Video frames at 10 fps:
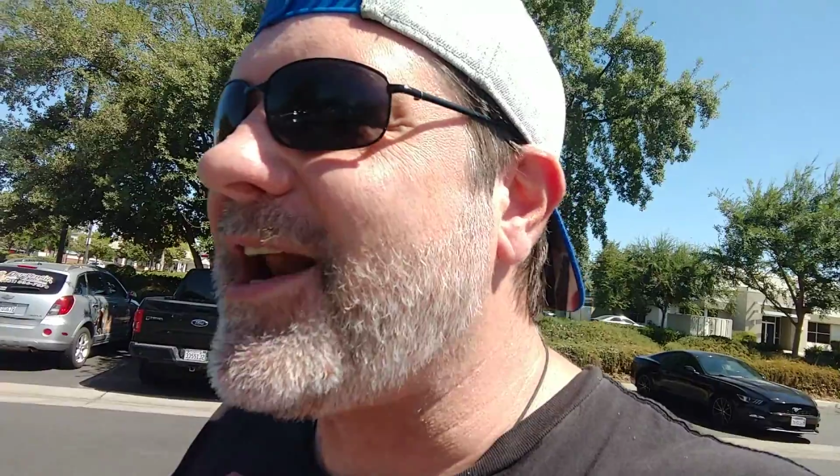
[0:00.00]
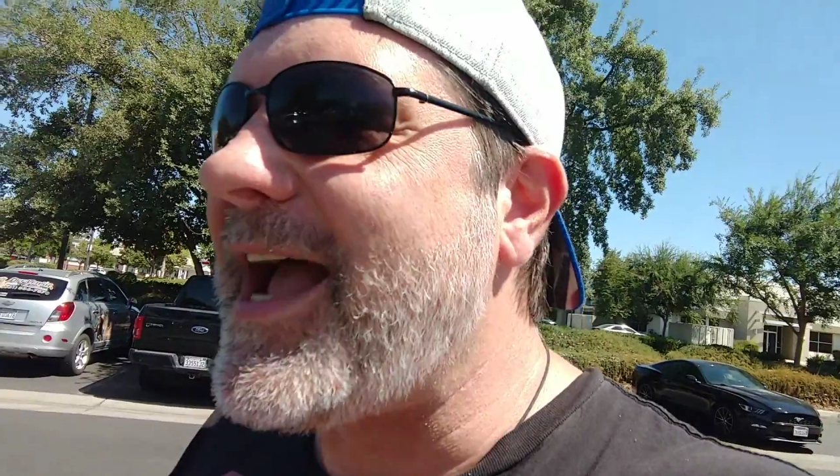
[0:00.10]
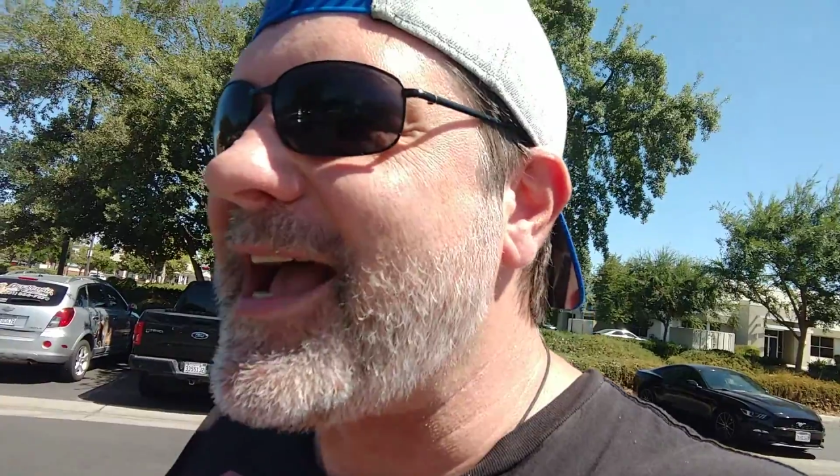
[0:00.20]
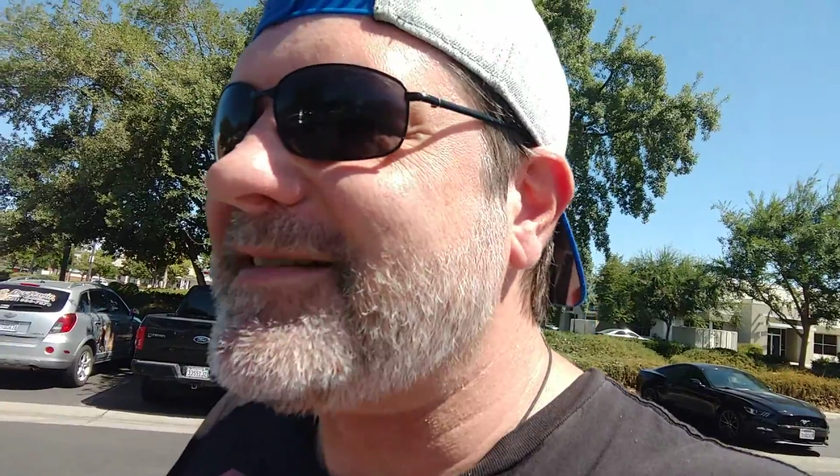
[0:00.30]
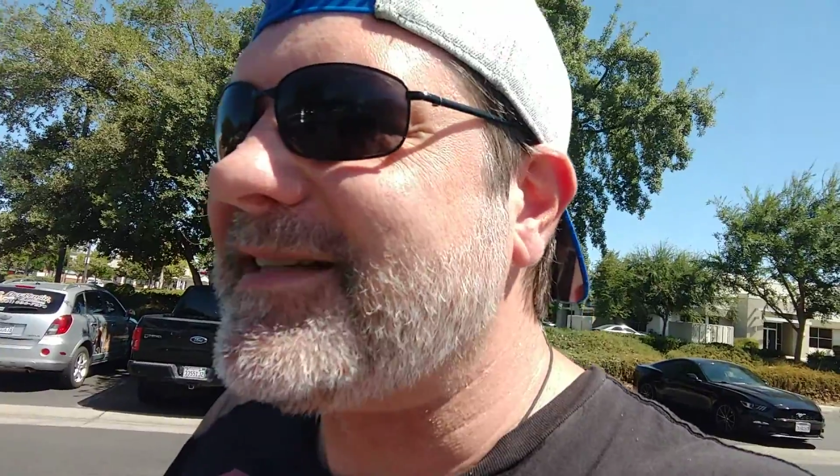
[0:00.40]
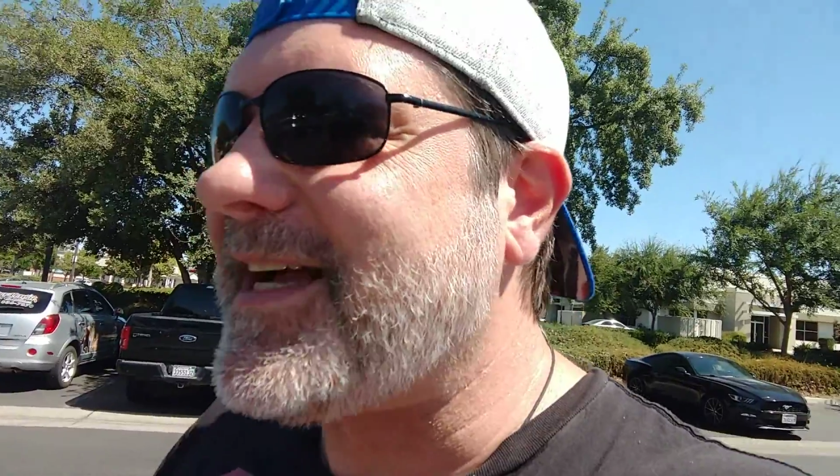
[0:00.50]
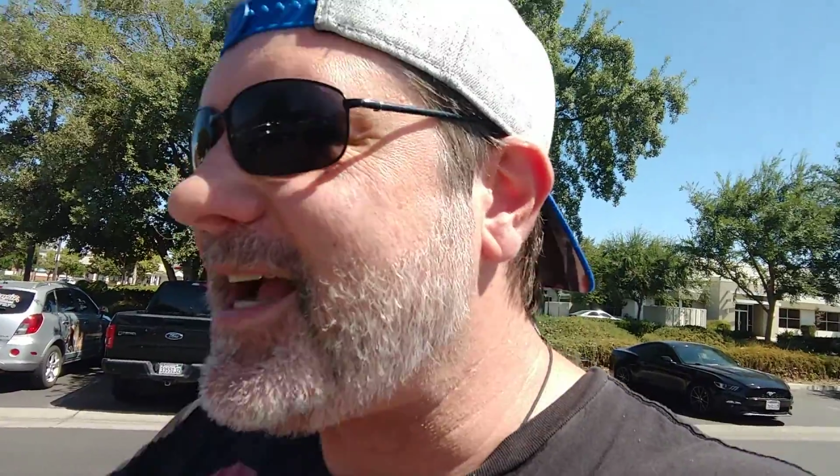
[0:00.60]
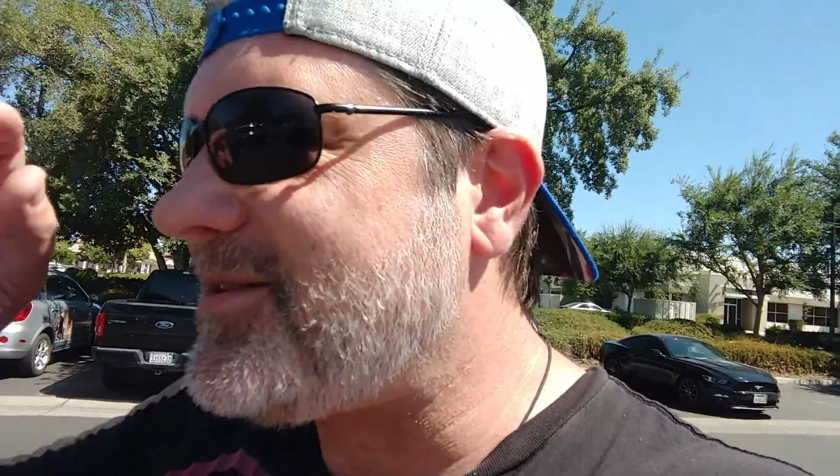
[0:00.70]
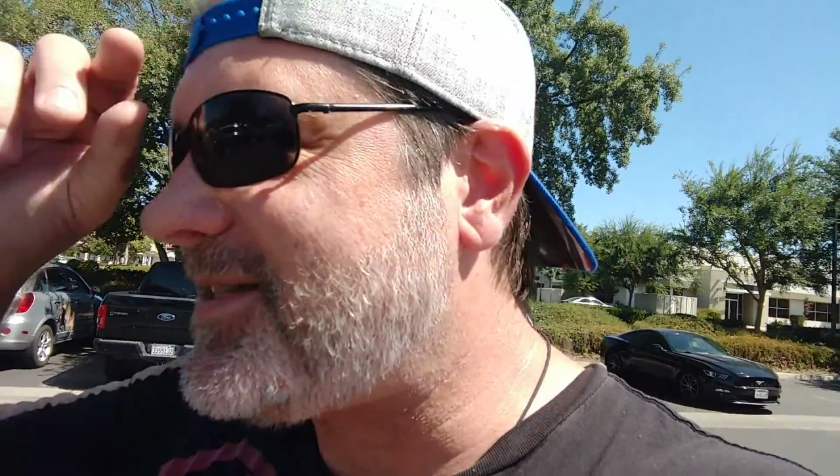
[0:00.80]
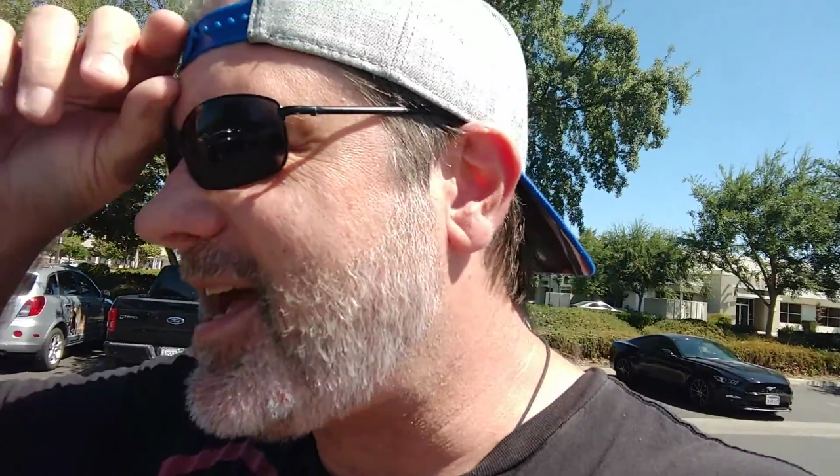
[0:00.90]
and I ask the guy
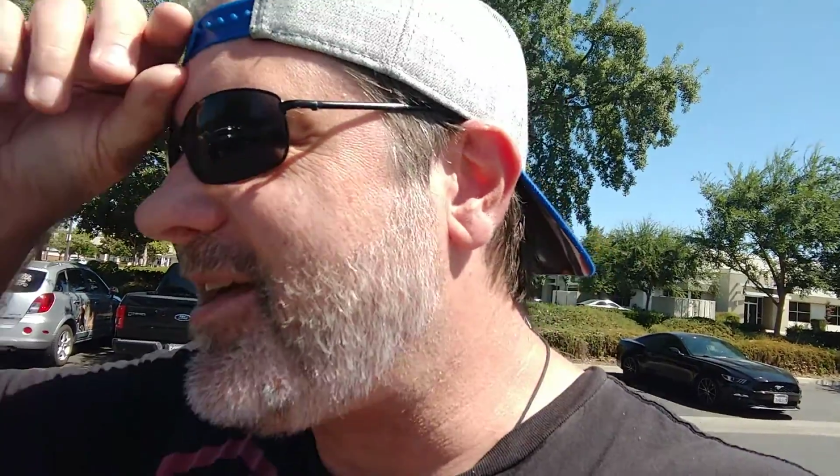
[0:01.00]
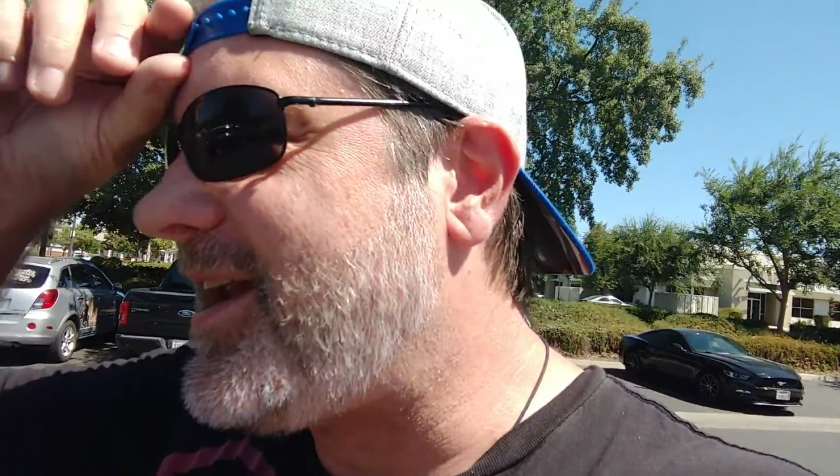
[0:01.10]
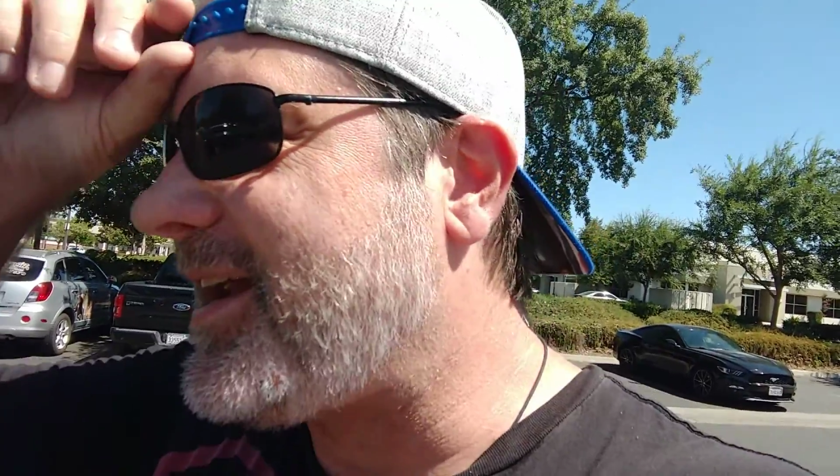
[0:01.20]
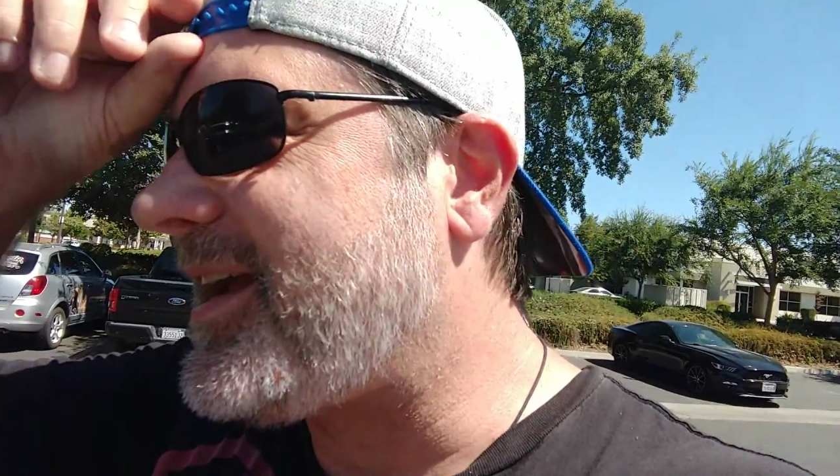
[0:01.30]
who's selling it,